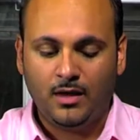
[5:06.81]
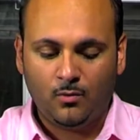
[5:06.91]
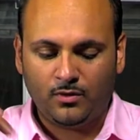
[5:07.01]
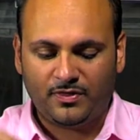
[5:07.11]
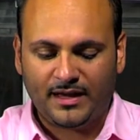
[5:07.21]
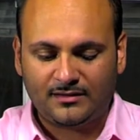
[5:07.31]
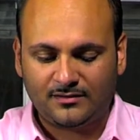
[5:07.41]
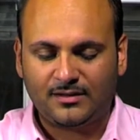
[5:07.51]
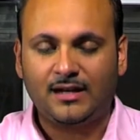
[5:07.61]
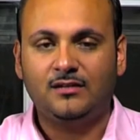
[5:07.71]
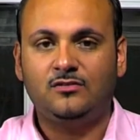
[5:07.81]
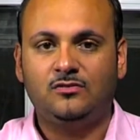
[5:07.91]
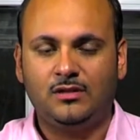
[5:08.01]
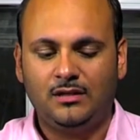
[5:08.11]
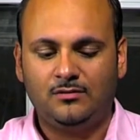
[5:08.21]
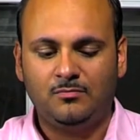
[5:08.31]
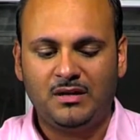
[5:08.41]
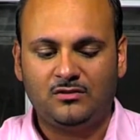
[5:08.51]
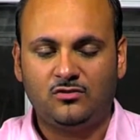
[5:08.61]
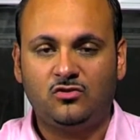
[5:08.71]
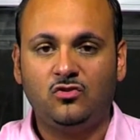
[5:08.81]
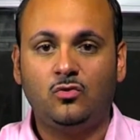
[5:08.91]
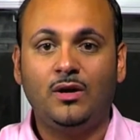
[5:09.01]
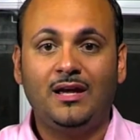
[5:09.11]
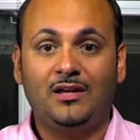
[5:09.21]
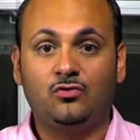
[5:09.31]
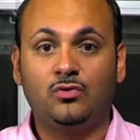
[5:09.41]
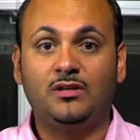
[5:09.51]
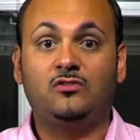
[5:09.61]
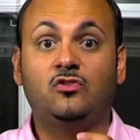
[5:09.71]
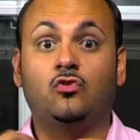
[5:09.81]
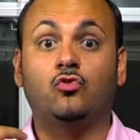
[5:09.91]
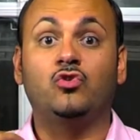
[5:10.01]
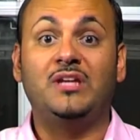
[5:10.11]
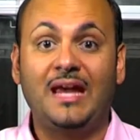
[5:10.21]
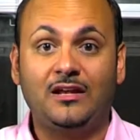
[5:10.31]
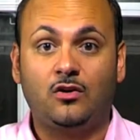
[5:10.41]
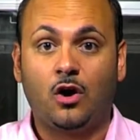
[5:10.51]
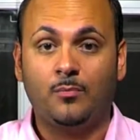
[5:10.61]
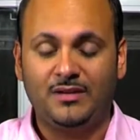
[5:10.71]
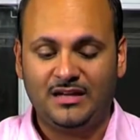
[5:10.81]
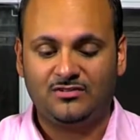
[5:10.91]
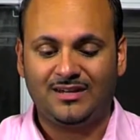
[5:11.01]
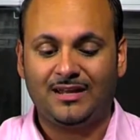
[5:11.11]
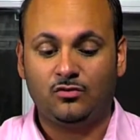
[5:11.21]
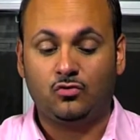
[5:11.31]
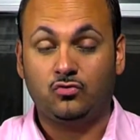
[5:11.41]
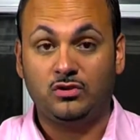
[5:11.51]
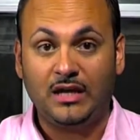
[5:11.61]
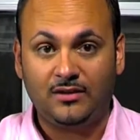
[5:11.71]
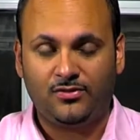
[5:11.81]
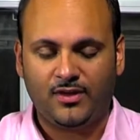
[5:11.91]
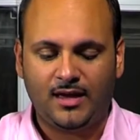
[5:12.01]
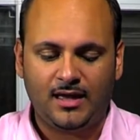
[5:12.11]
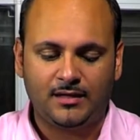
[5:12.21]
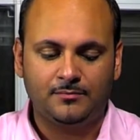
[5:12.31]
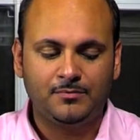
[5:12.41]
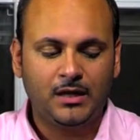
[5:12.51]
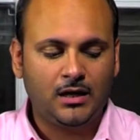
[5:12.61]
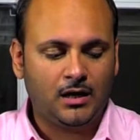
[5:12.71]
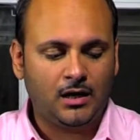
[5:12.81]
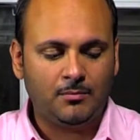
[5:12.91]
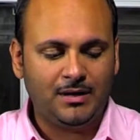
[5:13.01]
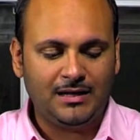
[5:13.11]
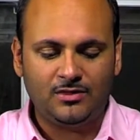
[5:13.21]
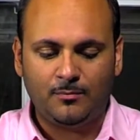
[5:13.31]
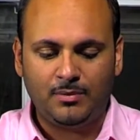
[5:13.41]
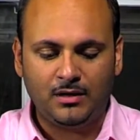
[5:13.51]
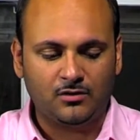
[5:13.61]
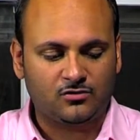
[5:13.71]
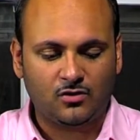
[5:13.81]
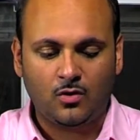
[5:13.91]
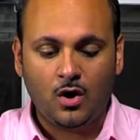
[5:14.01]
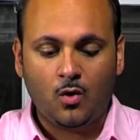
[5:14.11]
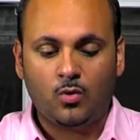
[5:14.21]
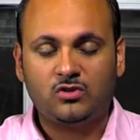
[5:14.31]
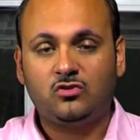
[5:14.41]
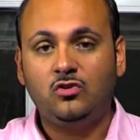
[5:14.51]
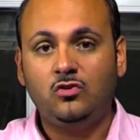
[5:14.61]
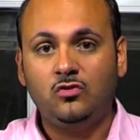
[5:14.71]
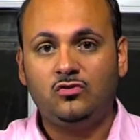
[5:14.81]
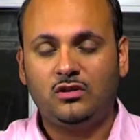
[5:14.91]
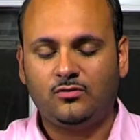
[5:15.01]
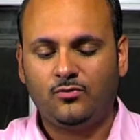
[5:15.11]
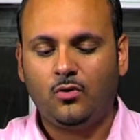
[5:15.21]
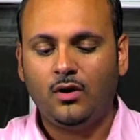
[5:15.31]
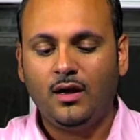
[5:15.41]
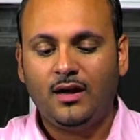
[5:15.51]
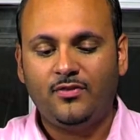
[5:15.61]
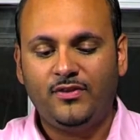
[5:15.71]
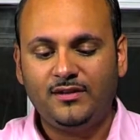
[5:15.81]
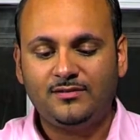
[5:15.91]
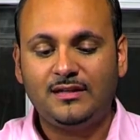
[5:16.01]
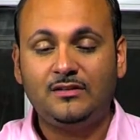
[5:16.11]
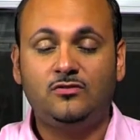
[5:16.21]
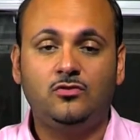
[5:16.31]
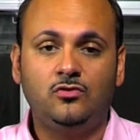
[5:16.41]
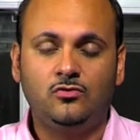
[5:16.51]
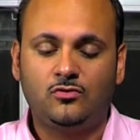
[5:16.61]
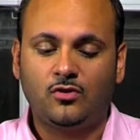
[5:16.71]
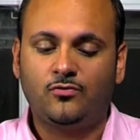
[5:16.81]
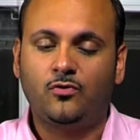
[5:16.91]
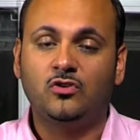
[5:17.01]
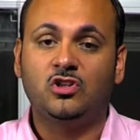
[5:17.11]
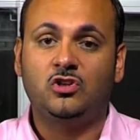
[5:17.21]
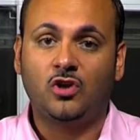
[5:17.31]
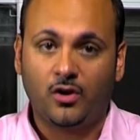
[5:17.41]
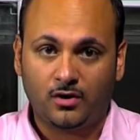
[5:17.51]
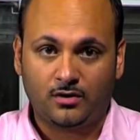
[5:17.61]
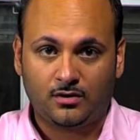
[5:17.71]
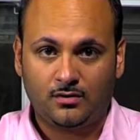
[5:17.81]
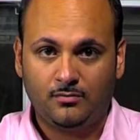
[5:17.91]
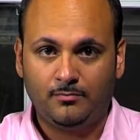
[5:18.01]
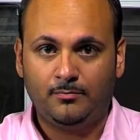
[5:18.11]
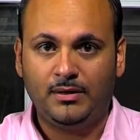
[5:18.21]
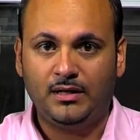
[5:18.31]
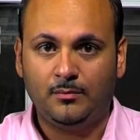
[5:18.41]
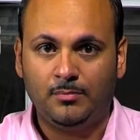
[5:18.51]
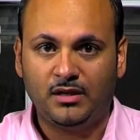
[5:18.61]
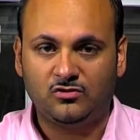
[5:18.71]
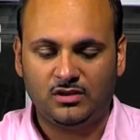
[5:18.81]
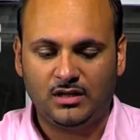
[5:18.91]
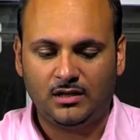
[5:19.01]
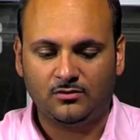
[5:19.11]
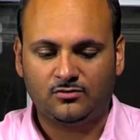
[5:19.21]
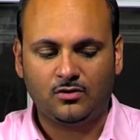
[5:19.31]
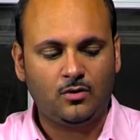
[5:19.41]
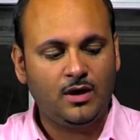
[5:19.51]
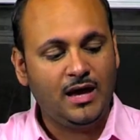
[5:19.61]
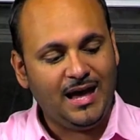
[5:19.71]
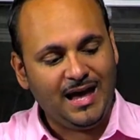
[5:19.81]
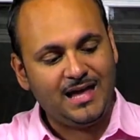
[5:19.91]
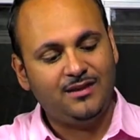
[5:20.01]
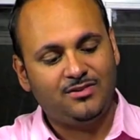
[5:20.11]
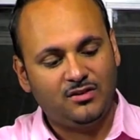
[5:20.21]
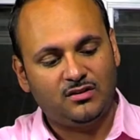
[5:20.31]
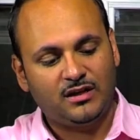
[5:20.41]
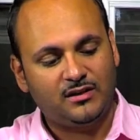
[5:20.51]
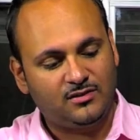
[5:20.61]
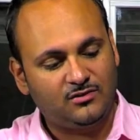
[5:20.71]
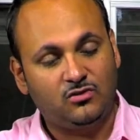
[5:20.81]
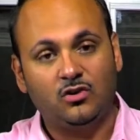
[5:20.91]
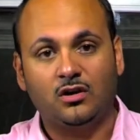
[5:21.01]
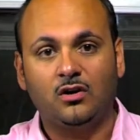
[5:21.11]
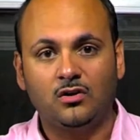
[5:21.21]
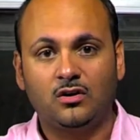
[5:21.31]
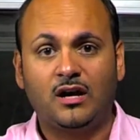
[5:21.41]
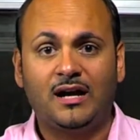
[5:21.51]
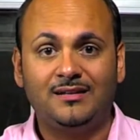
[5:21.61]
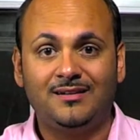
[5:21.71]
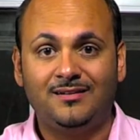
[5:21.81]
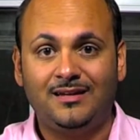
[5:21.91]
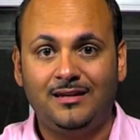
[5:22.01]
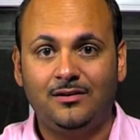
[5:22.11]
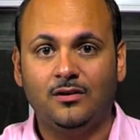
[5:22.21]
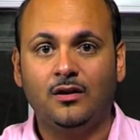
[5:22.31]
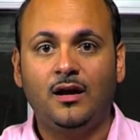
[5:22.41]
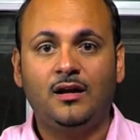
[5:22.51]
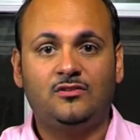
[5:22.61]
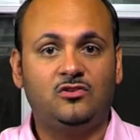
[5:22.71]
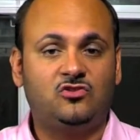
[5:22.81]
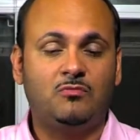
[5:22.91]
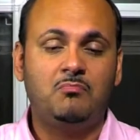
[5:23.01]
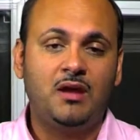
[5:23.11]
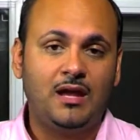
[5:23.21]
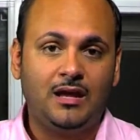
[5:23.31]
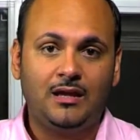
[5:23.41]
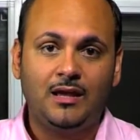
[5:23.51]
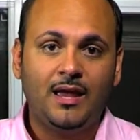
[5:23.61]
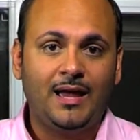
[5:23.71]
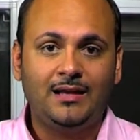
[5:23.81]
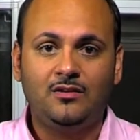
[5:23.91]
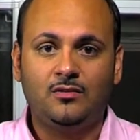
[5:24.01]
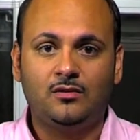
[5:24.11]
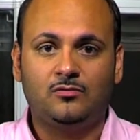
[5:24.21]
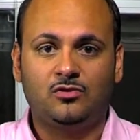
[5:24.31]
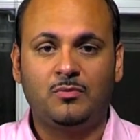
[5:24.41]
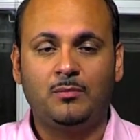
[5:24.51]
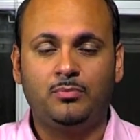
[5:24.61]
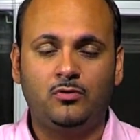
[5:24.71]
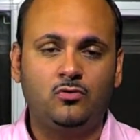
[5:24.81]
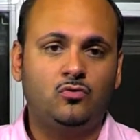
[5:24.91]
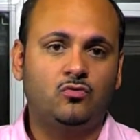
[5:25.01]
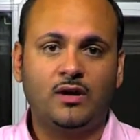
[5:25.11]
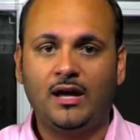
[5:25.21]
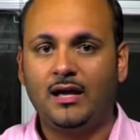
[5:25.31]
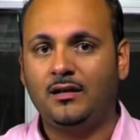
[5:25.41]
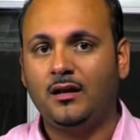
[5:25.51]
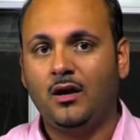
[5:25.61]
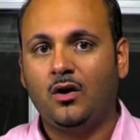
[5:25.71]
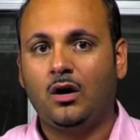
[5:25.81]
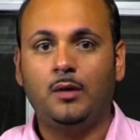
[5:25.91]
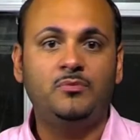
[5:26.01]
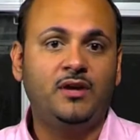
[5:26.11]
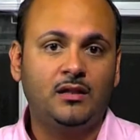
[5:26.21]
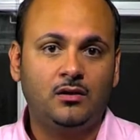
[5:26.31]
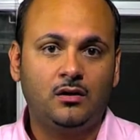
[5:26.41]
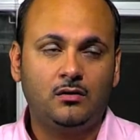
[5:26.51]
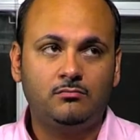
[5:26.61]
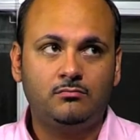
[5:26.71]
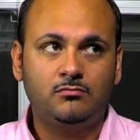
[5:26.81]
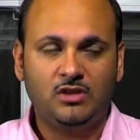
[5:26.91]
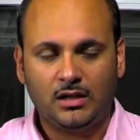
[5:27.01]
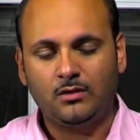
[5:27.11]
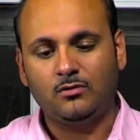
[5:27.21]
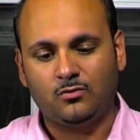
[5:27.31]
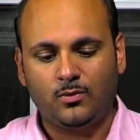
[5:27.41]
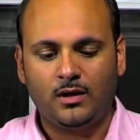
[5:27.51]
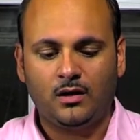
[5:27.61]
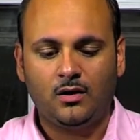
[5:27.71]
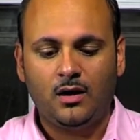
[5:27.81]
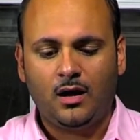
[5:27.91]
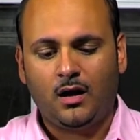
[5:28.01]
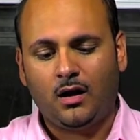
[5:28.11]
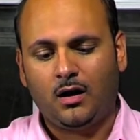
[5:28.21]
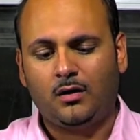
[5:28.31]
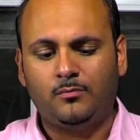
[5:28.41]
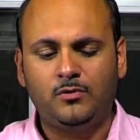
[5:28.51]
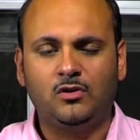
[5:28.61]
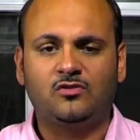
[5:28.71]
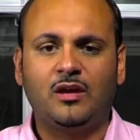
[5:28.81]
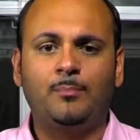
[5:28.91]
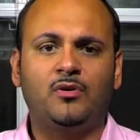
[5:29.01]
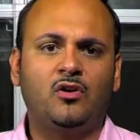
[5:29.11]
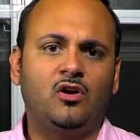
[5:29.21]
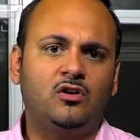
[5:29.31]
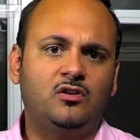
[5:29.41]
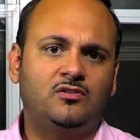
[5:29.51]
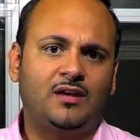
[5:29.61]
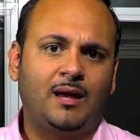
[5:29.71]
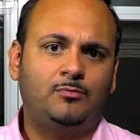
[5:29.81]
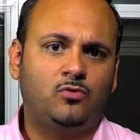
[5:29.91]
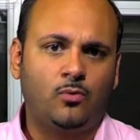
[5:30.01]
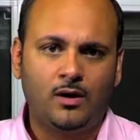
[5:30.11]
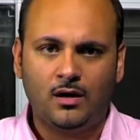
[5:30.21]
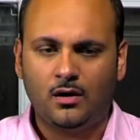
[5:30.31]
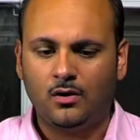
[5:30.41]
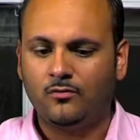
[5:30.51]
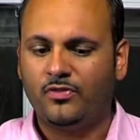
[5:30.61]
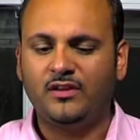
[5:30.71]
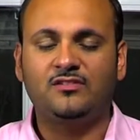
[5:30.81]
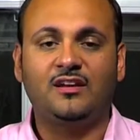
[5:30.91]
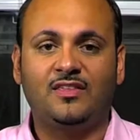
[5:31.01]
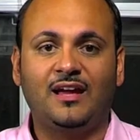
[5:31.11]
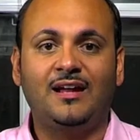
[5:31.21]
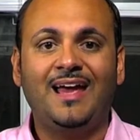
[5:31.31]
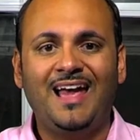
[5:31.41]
What that design is meant to do is really to create carbonation and create the head in the beer. So what do you use this for? This is used for dark Belgian ales. So anything like this, your Continent here to Chimay, any of the Chimay blue, red, yellow as well, you know, St. Bernardus, Ab 12, things like that.